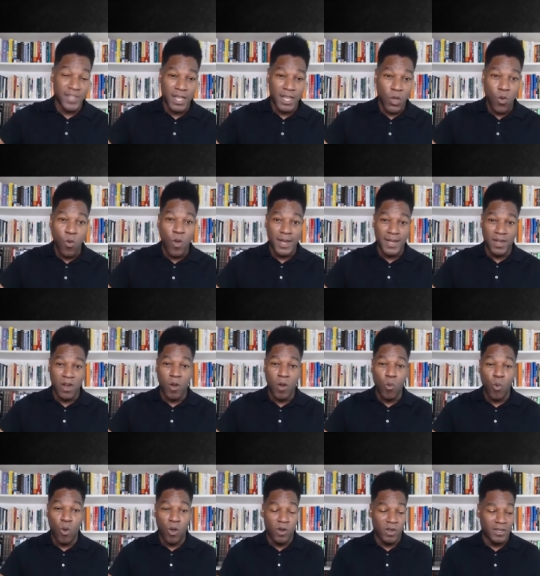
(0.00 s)
that go on in our
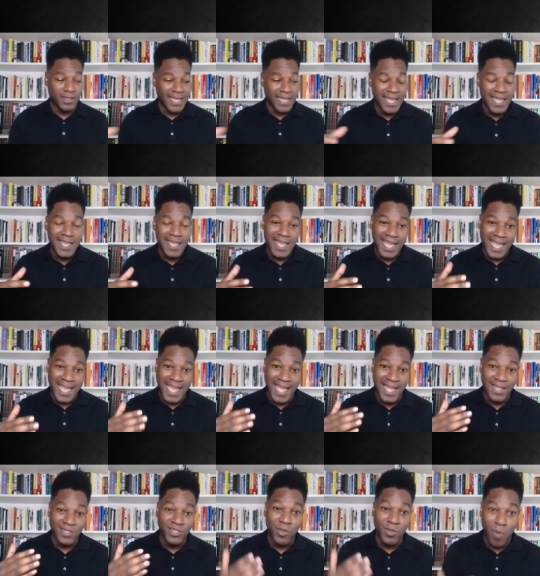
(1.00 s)
world.
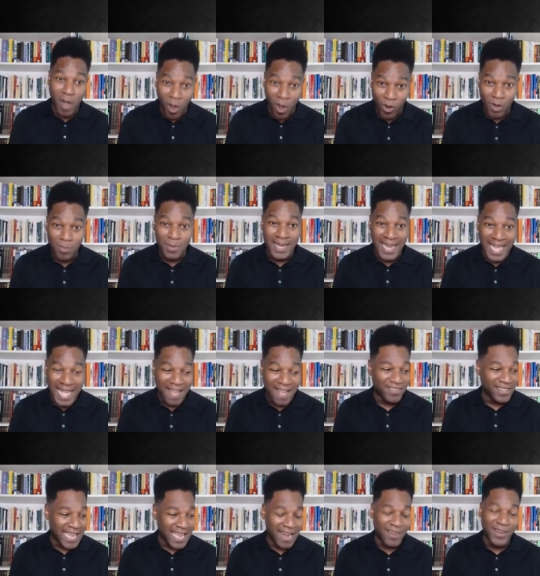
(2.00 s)
And tomorrow I'm going to have
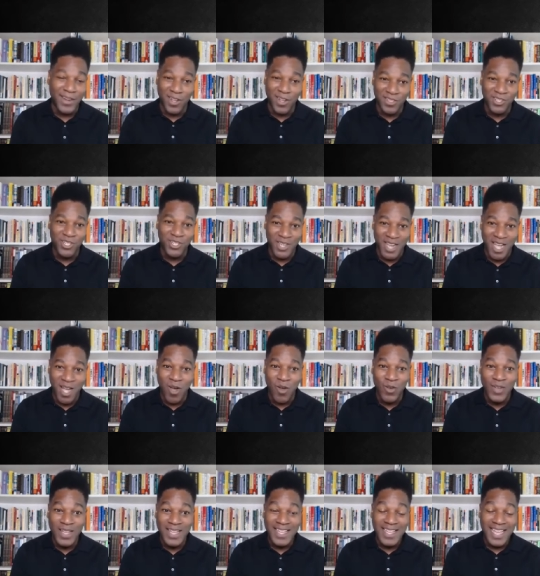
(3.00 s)
Larry on the
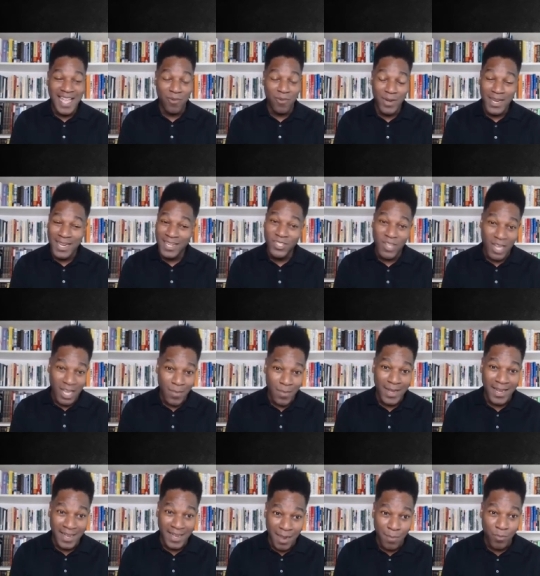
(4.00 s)
show and we're going to talk
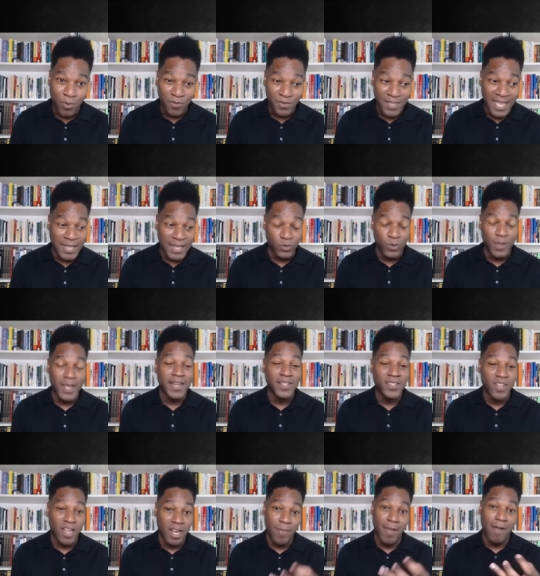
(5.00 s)
about a number of things. We're going to
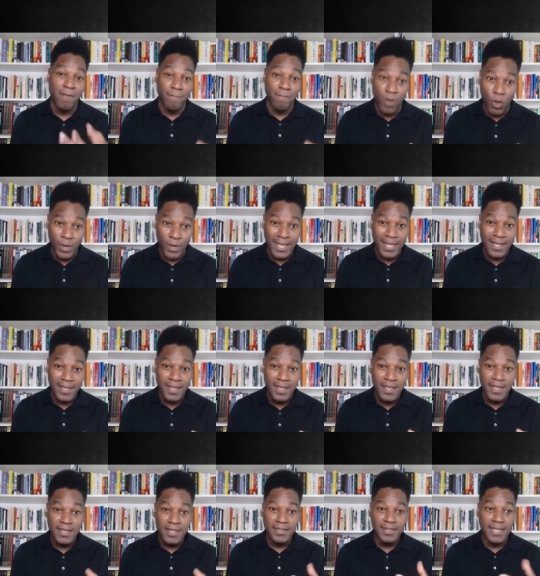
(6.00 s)
talk about voting,
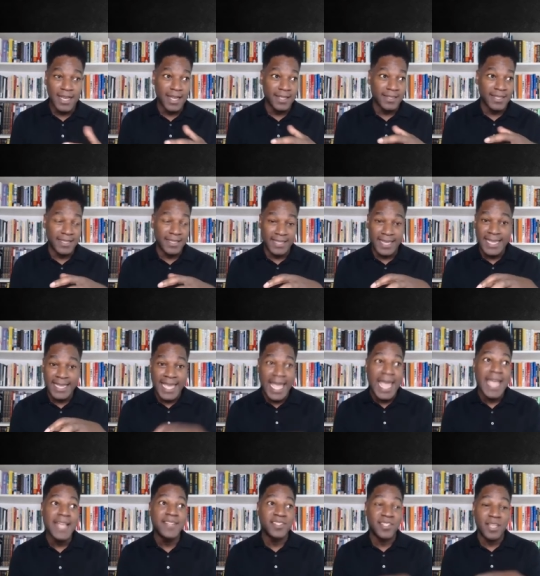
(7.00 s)
the, the
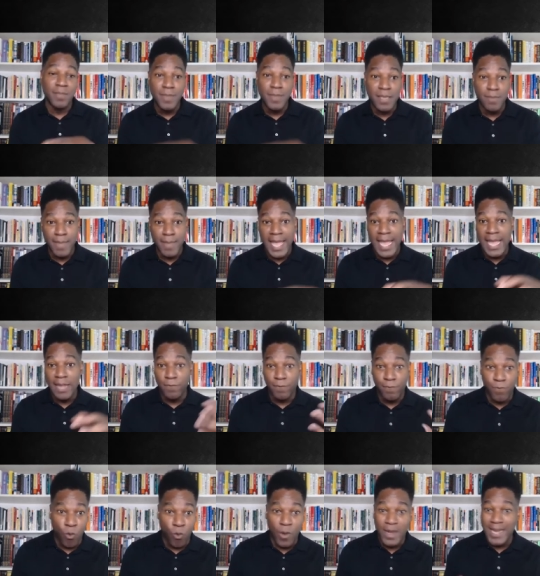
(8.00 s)
case to be made
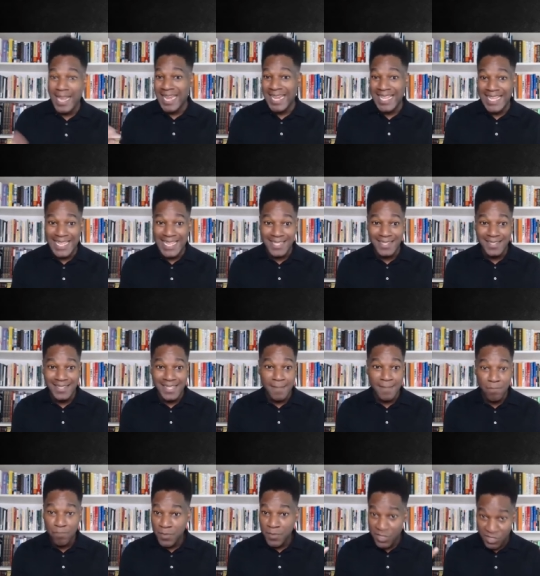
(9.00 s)
for it and against it.
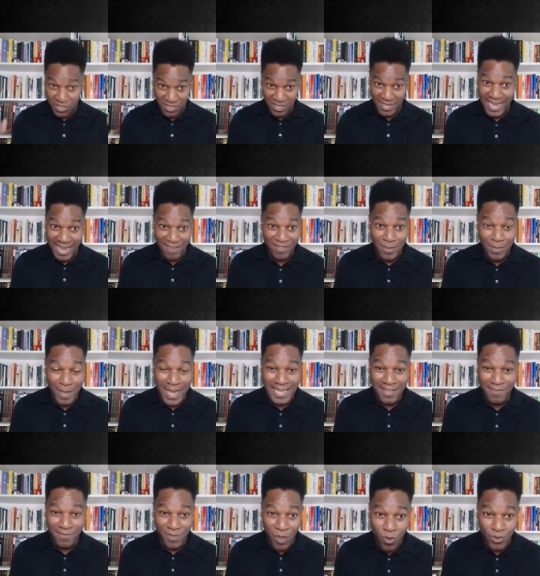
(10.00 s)
Should everybody
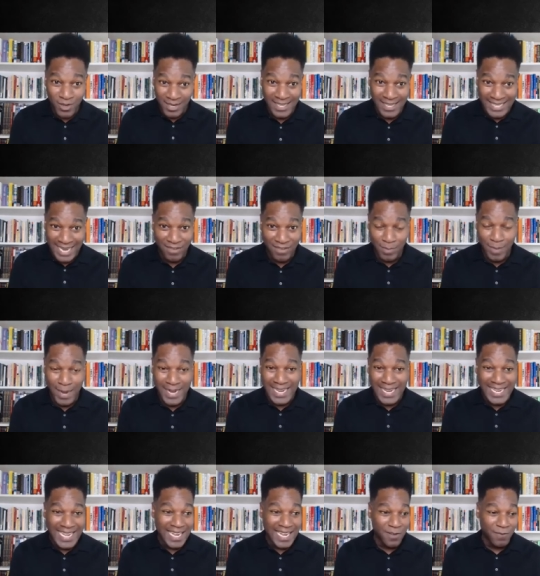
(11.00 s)
vote? Does everybody
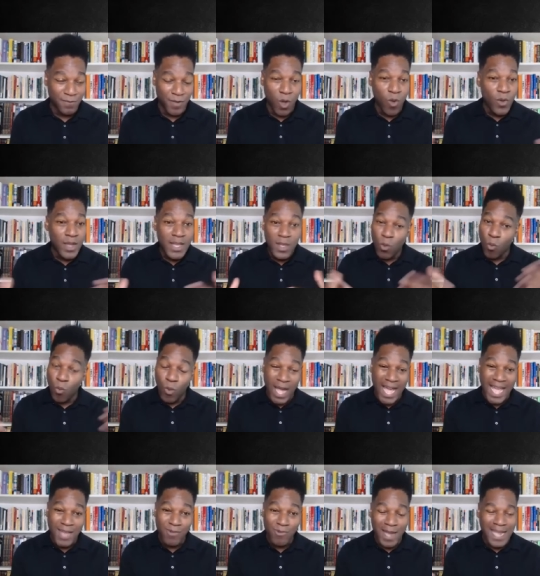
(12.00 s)
need to vote?
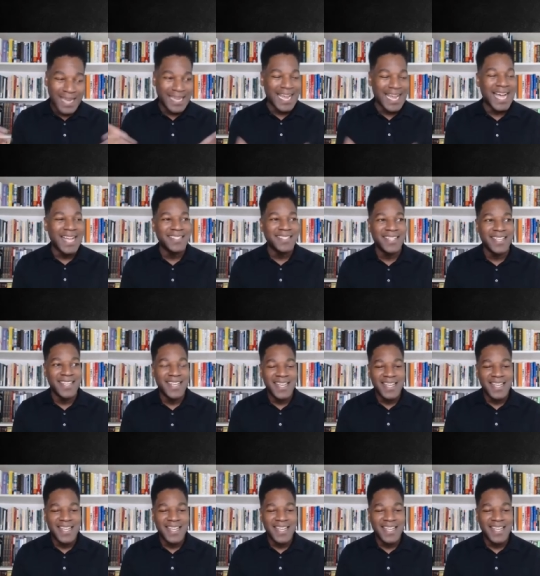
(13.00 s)
Why? Why not?